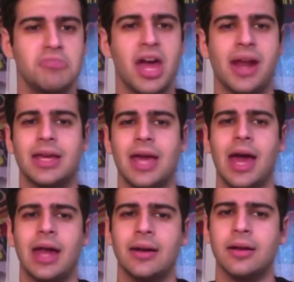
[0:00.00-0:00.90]
Which,
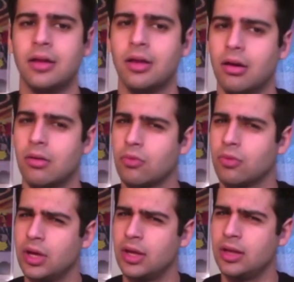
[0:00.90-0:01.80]
yet
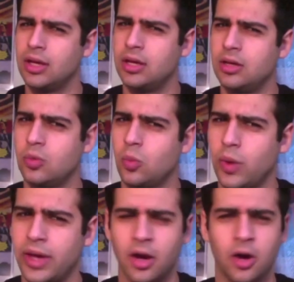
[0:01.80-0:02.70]
again,
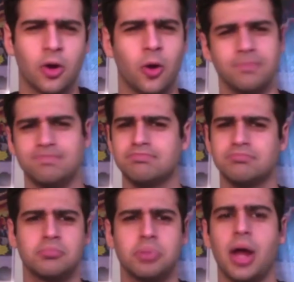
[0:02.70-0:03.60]
really
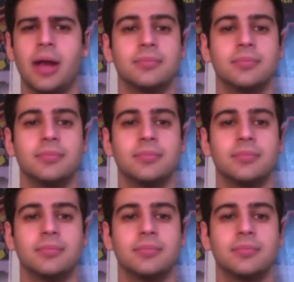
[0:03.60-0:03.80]
weird.